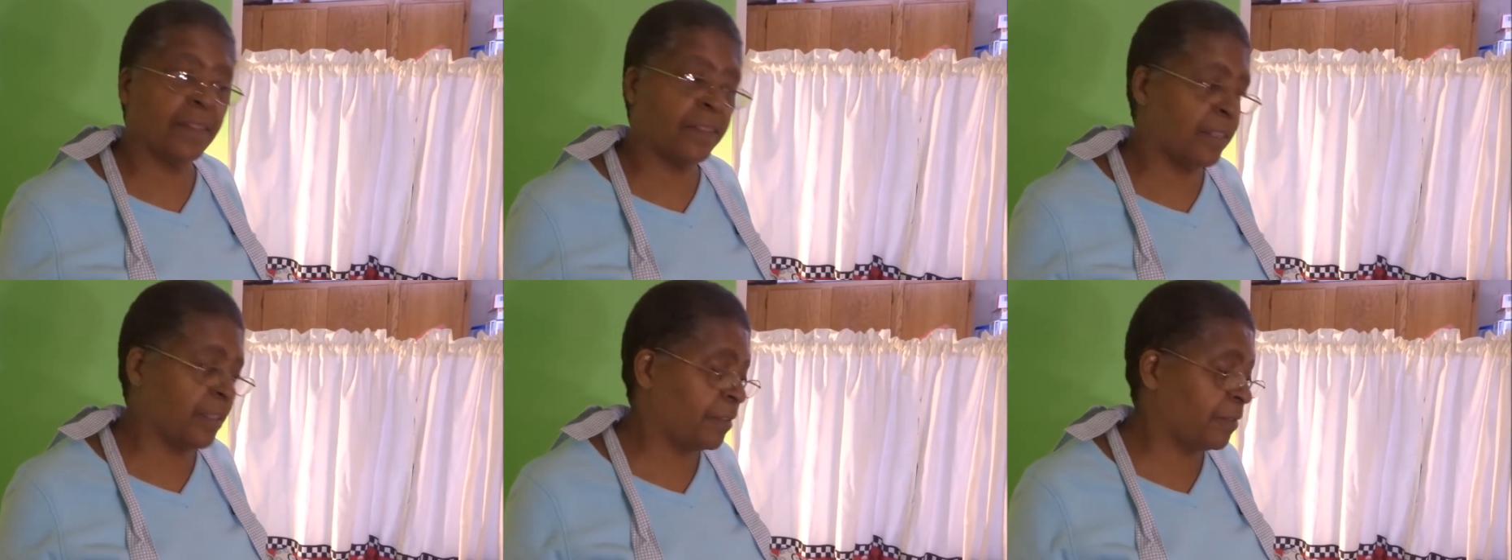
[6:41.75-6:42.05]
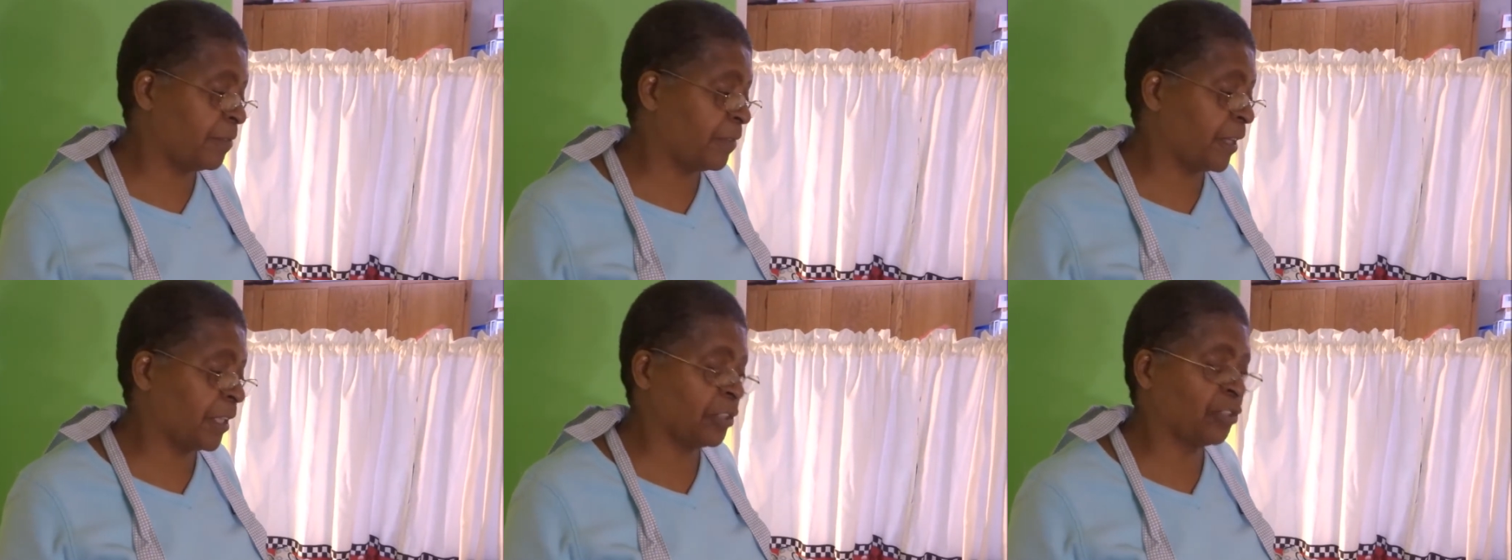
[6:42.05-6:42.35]
add the
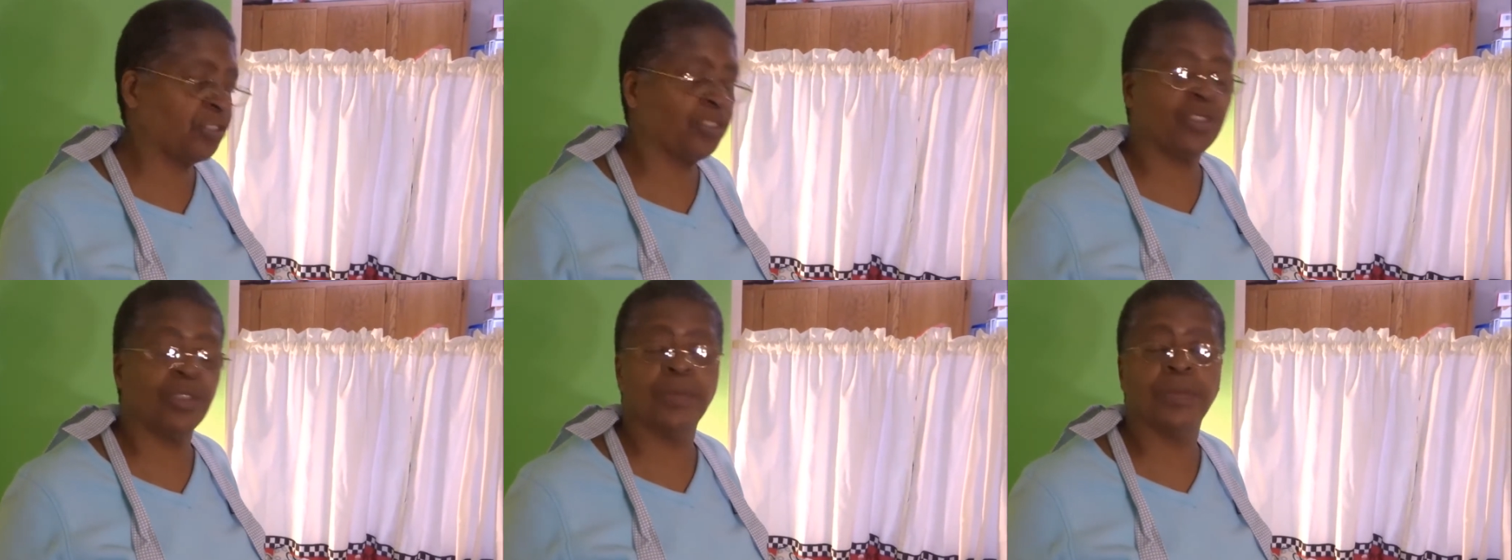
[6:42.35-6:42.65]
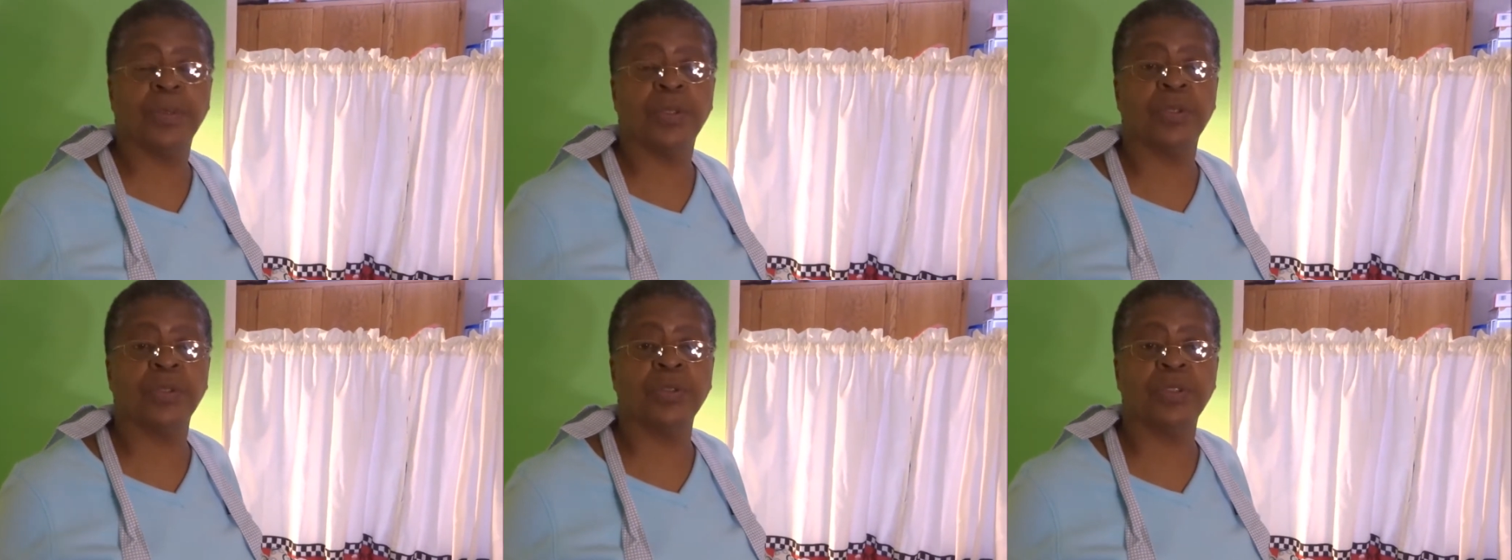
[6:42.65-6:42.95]

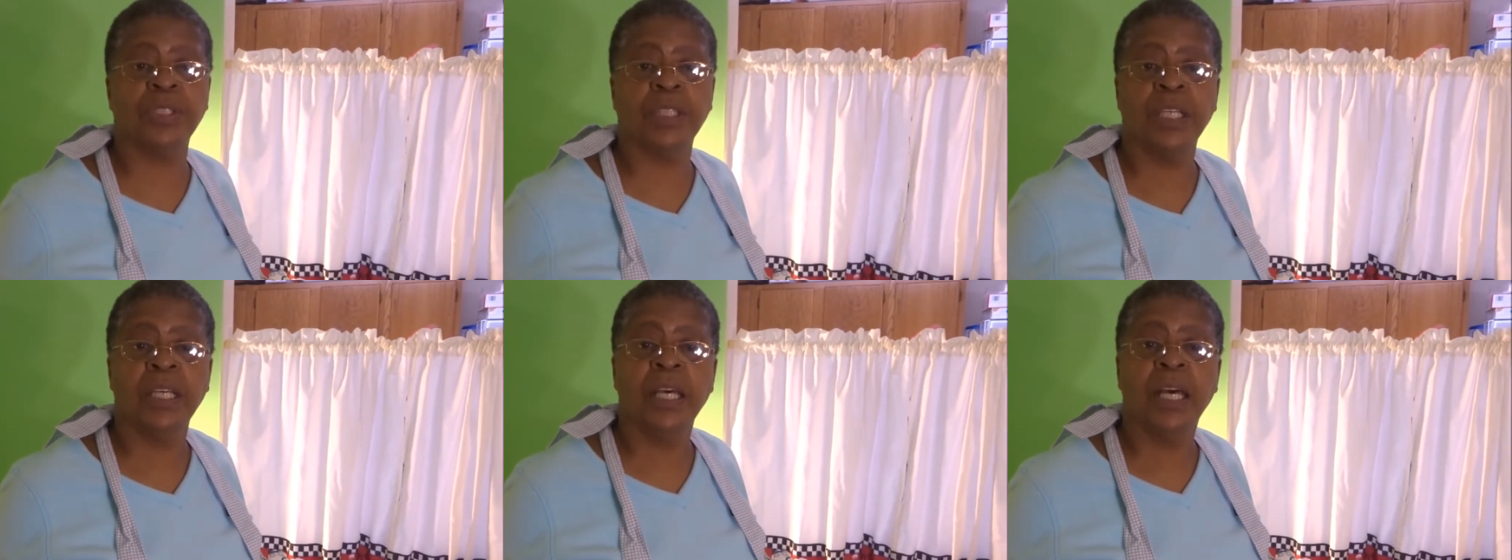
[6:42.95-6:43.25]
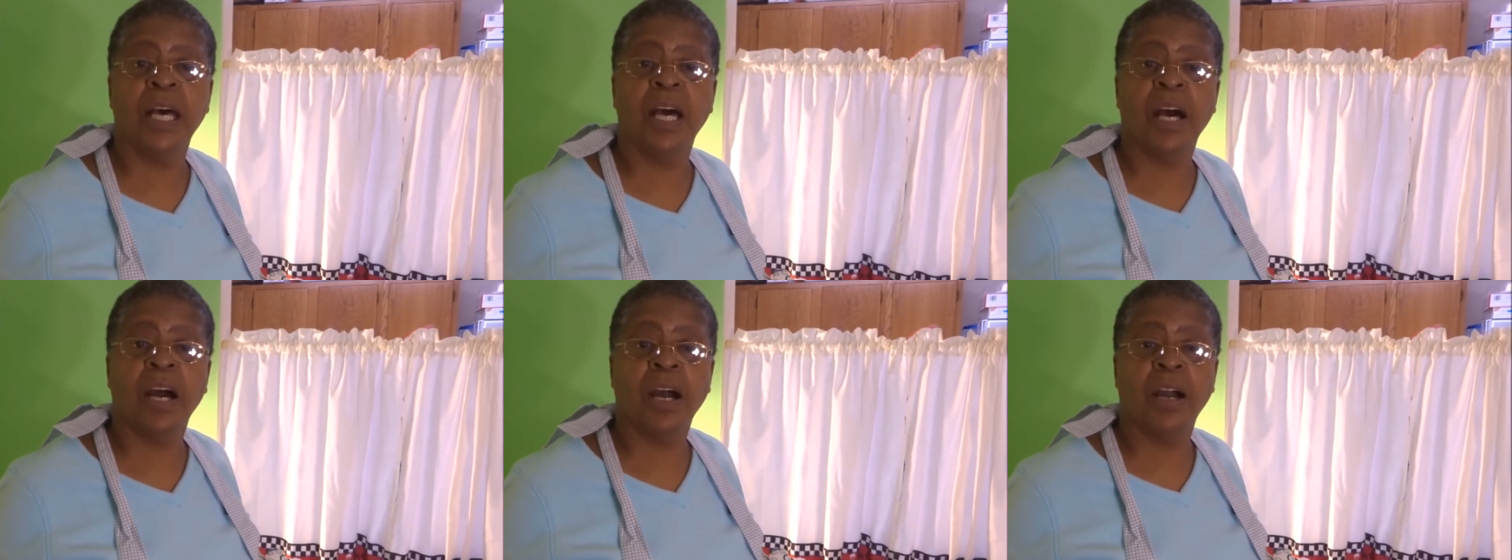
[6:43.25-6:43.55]
vegetables,
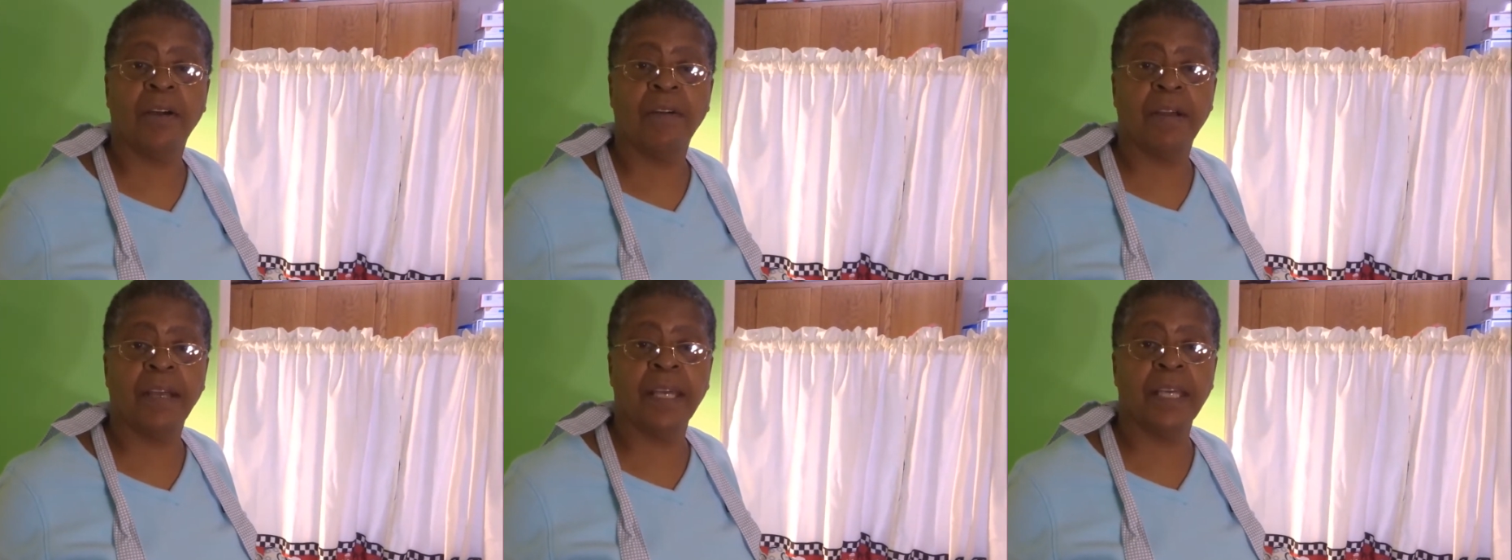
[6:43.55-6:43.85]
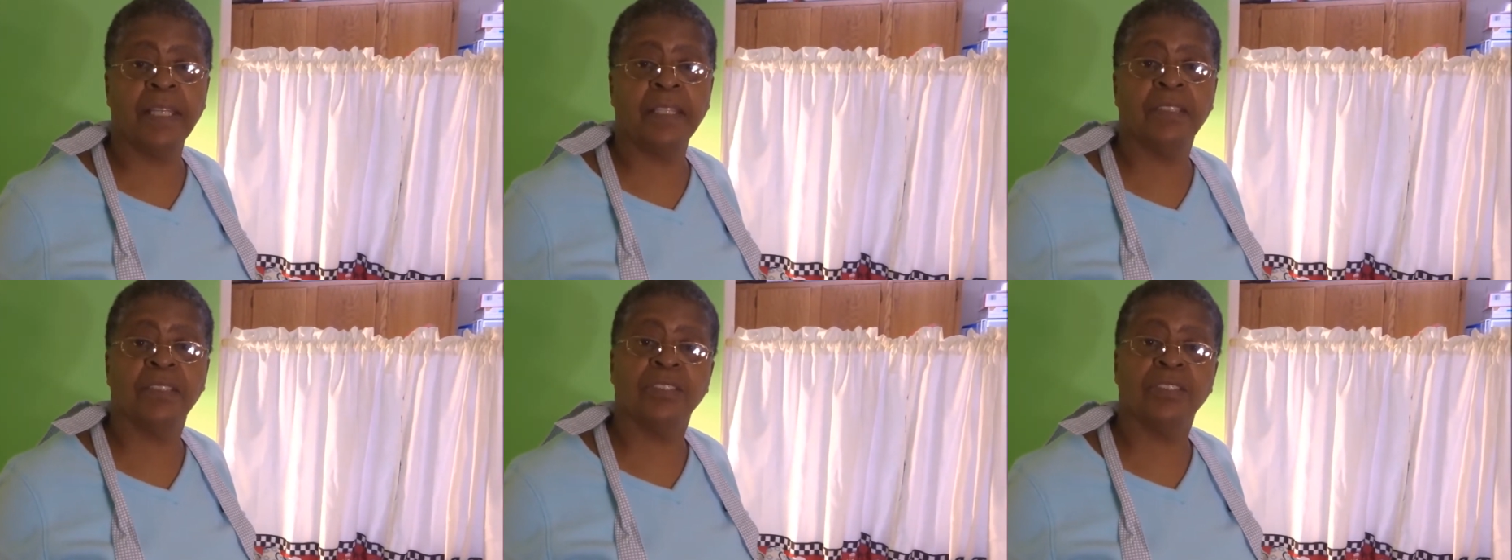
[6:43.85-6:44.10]
alright?